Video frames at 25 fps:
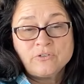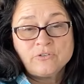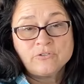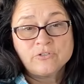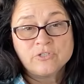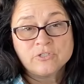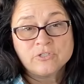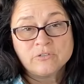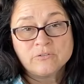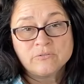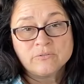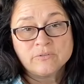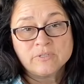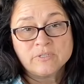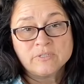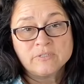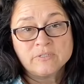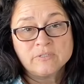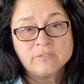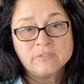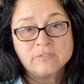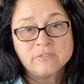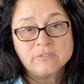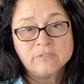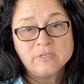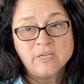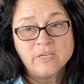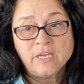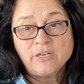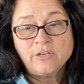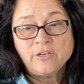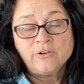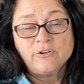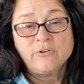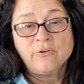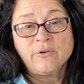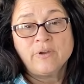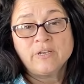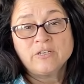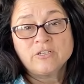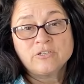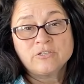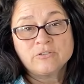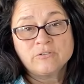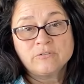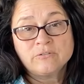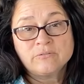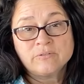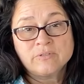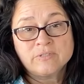to your children and your
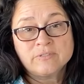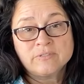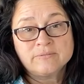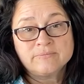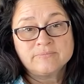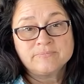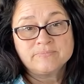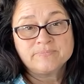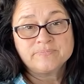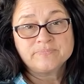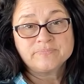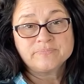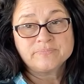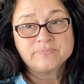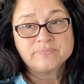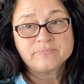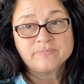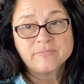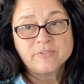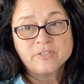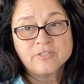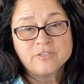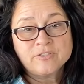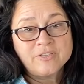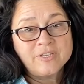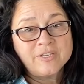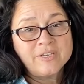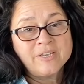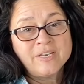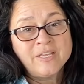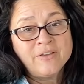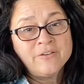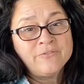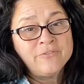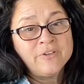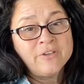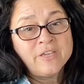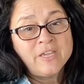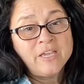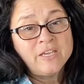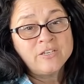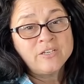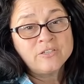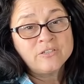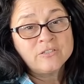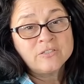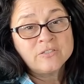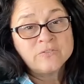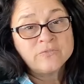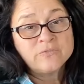grandchildren so they can have
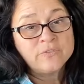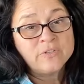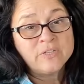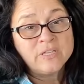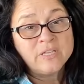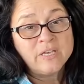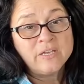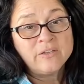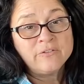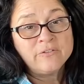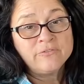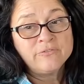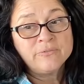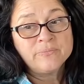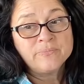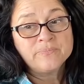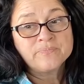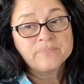vacations for life.